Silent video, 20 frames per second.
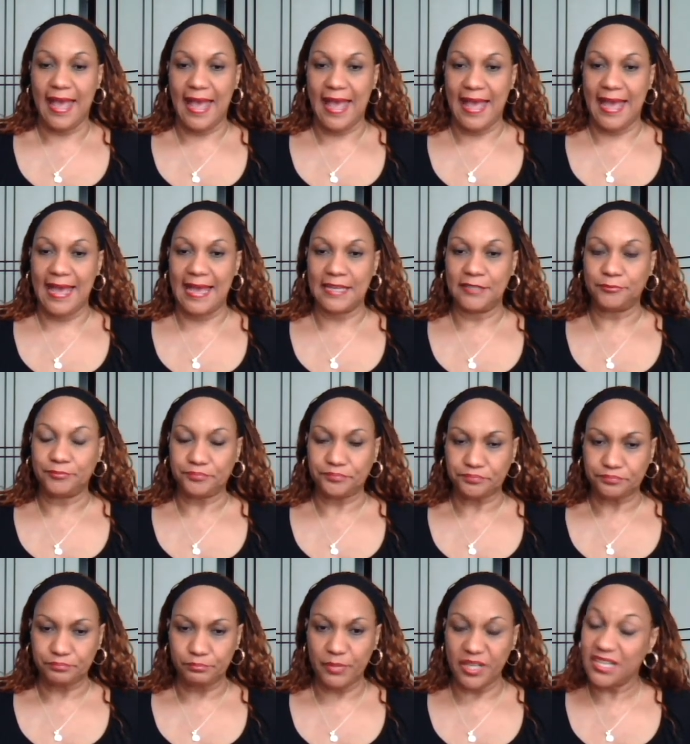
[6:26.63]
And
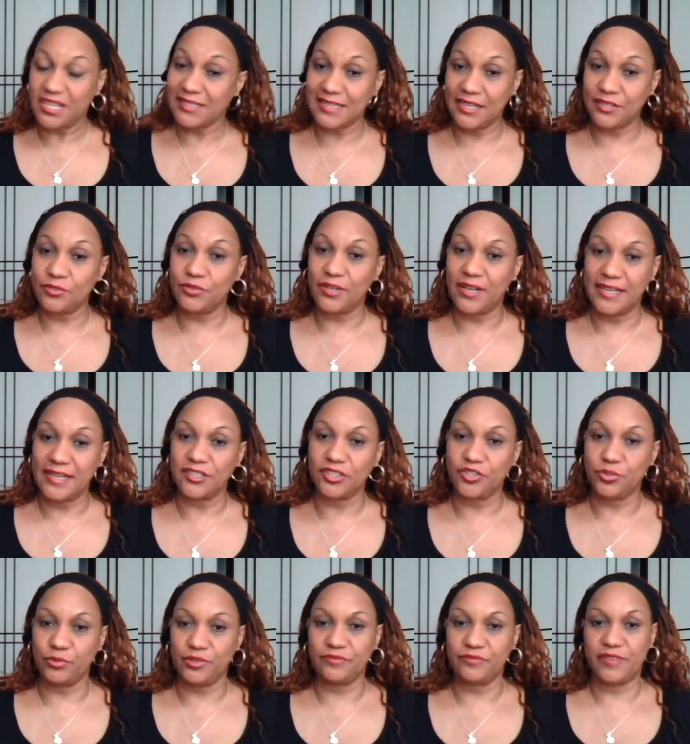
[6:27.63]
because I knew I had the
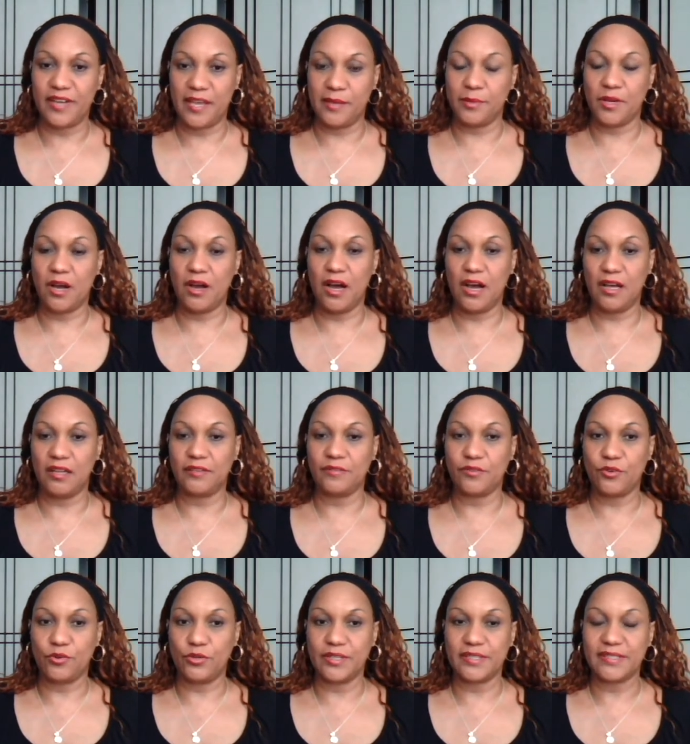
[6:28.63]
twin flame call,
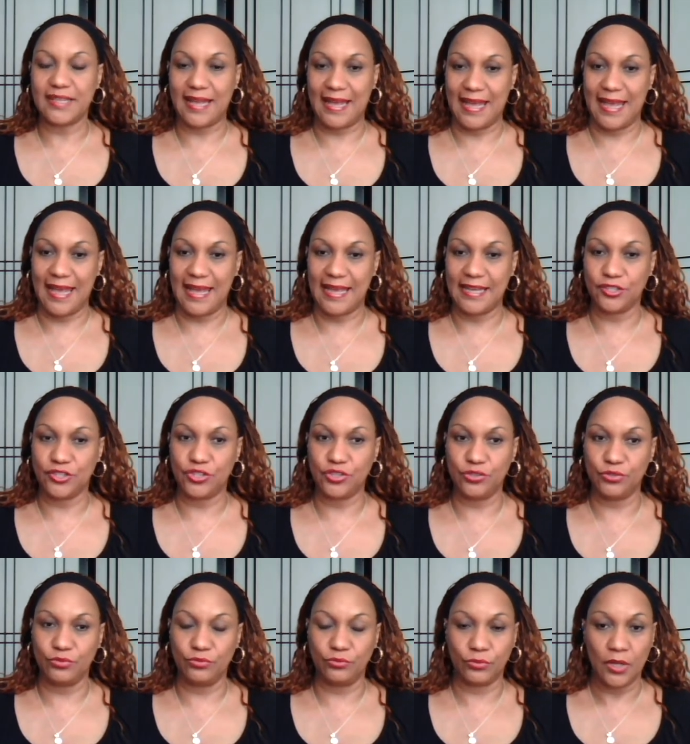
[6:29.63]
of course, I had
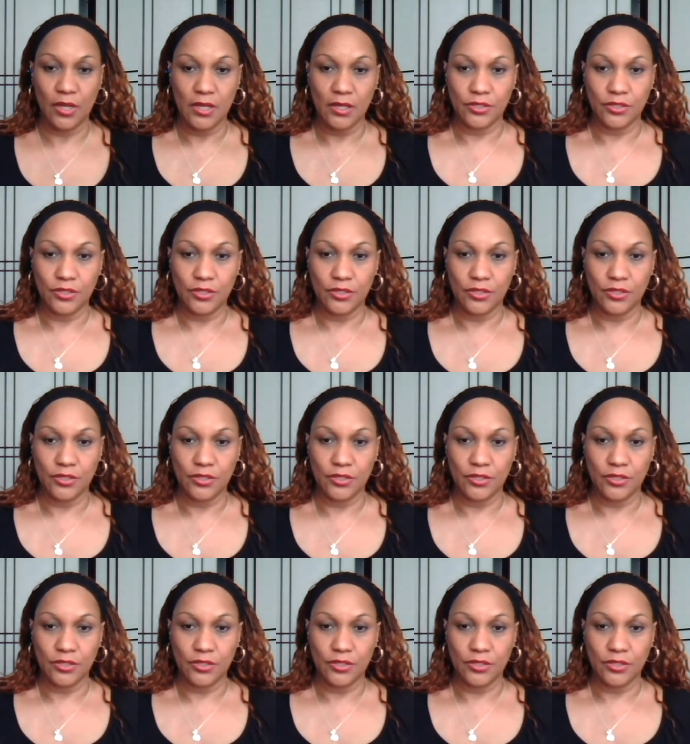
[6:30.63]
to,